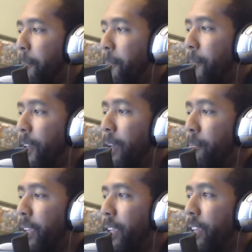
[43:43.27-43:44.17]
Let
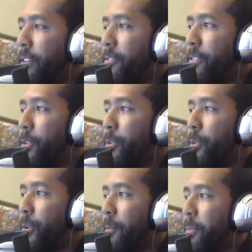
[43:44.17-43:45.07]
me give
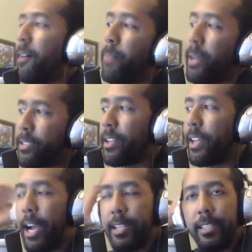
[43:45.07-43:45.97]
you, but basically
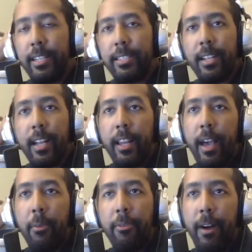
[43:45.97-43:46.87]
IGN is like, yeah,
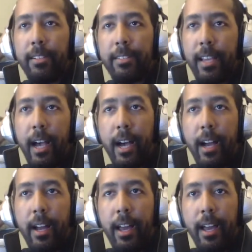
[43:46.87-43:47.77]
we fired this
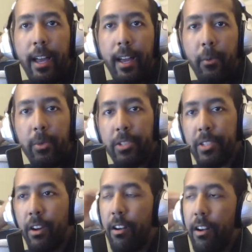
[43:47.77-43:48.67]
guy and we're
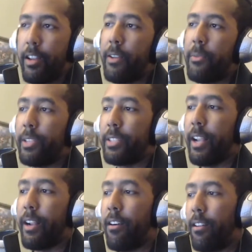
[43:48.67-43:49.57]
sorry and we
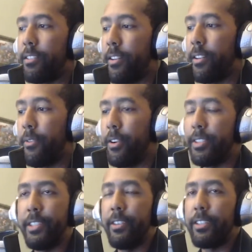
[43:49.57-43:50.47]
take all this stuff very
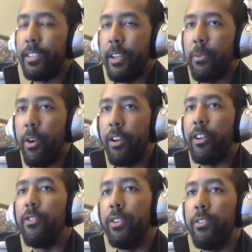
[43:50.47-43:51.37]
seriously and we're going to
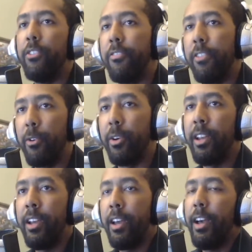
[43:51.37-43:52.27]
re-review it
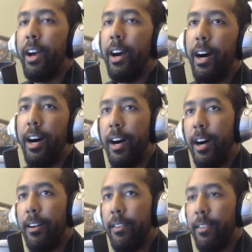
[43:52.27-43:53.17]

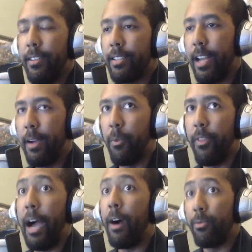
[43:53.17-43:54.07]
this time
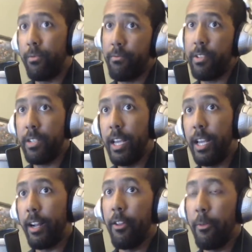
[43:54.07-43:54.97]
without
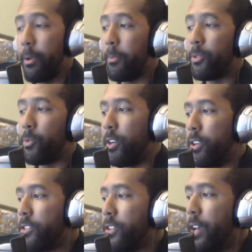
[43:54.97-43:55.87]
stealing other people's words. Yeah.